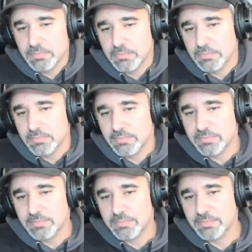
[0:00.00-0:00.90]

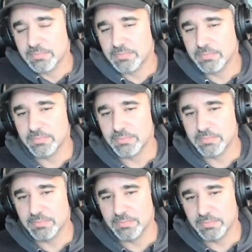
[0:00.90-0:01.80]

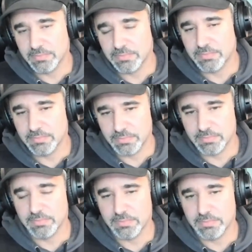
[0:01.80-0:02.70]

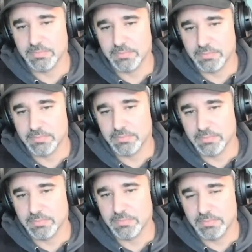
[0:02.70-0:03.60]

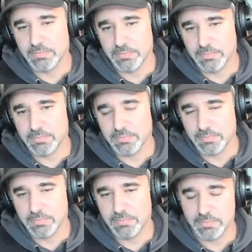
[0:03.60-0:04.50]

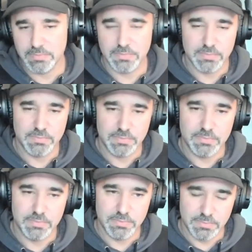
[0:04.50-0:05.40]

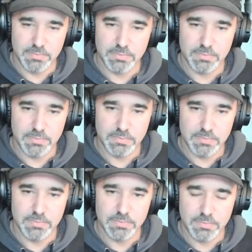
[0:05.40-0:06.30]

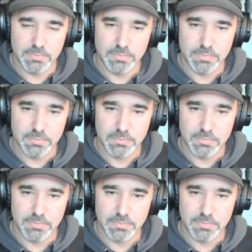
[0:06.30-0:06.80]
This person isn't speaking.